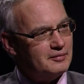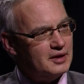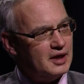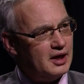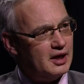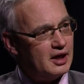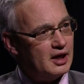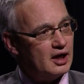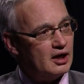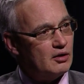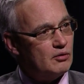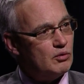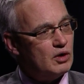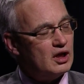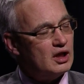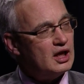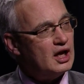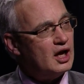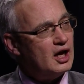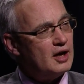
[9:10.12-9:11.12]
Yeah.
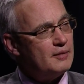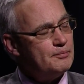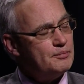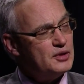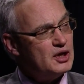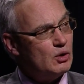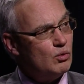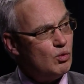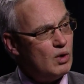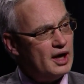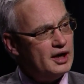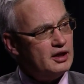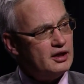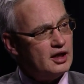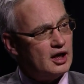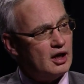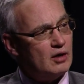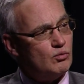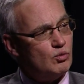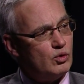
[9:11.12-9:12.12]
Well, um, one of
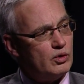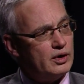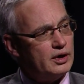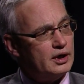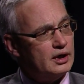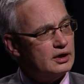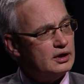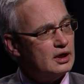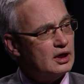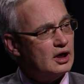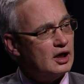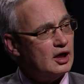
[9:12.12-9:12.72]
them would.